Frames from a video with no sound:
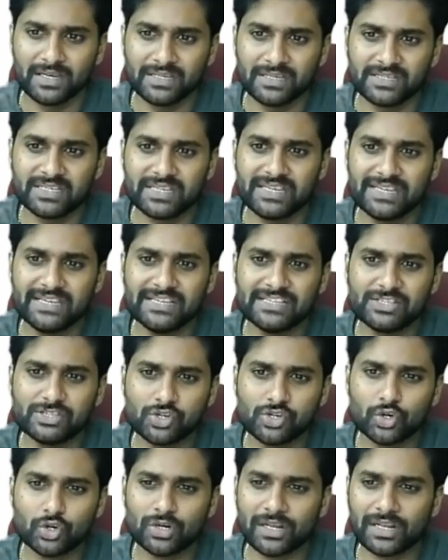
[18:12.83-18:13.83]
She is
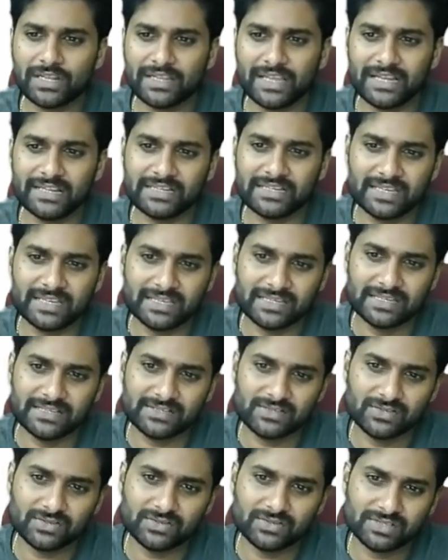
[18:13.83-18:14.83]
shorter than D.
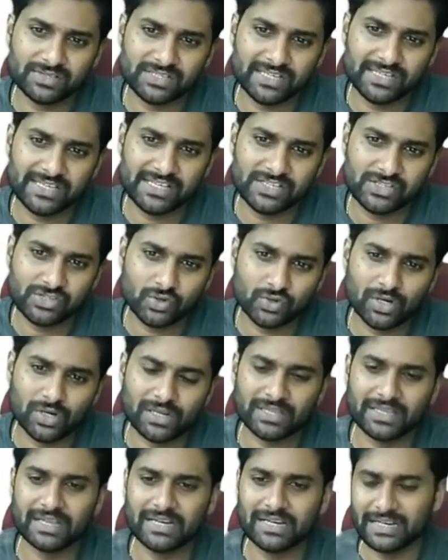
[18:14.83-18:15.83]
So she is
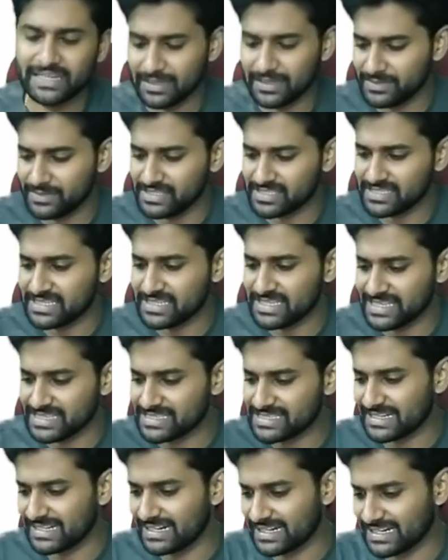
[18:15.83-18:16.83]
shorter than D means D
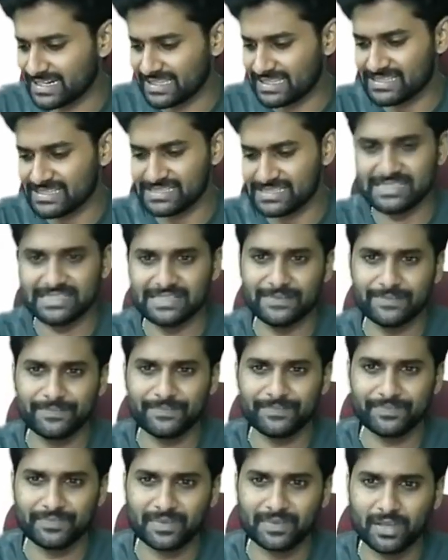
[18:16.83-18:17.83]
is greater than C.
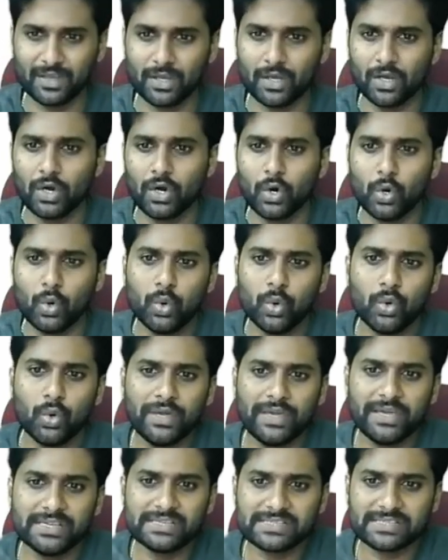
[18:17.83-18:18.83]
Who
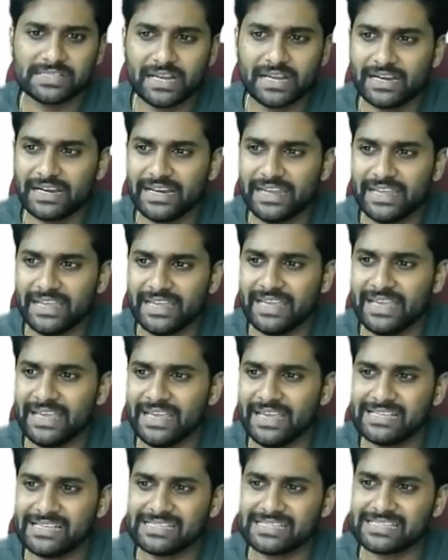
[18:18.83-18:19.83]
is?
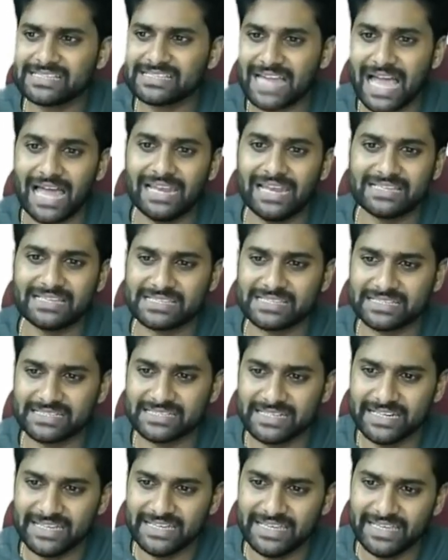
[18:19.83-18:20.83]
D is tallest.
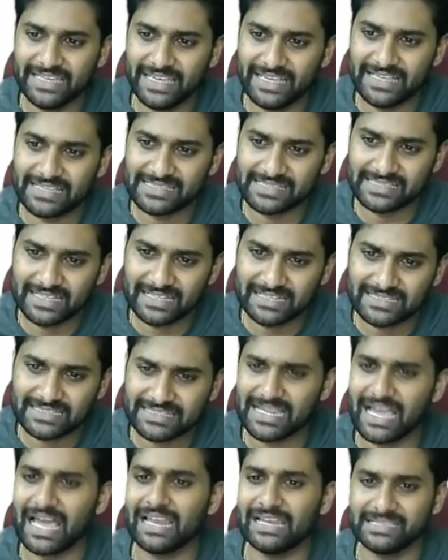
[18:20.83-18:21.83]
D is the
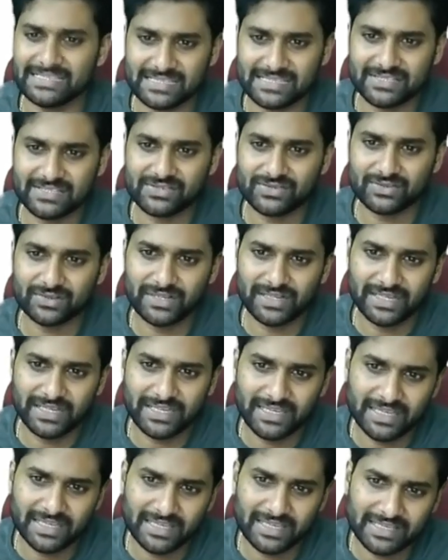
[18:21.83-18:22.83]
tallest. So
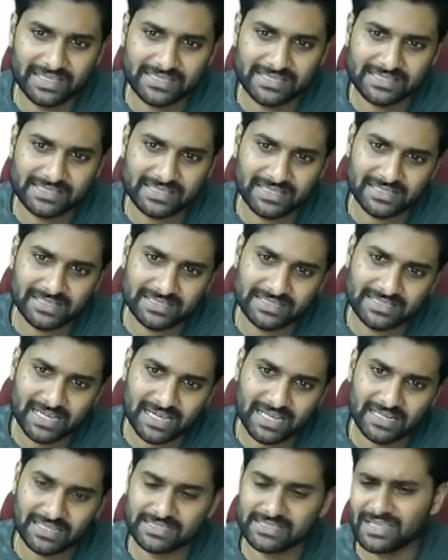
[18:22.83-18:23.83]
D is the
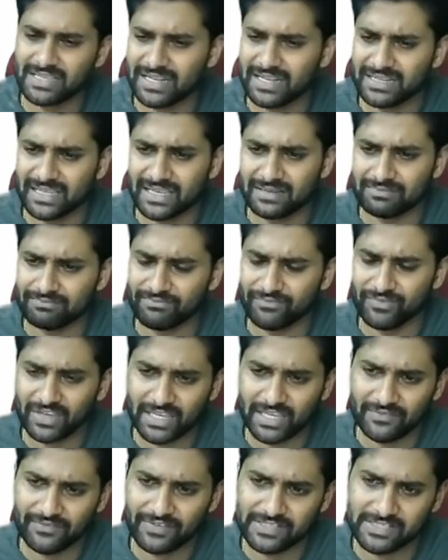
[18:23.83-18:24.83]
tallest. And we
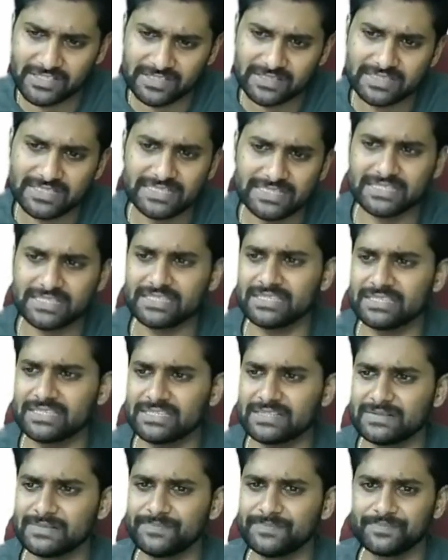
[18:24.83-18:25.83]
can fix the T here.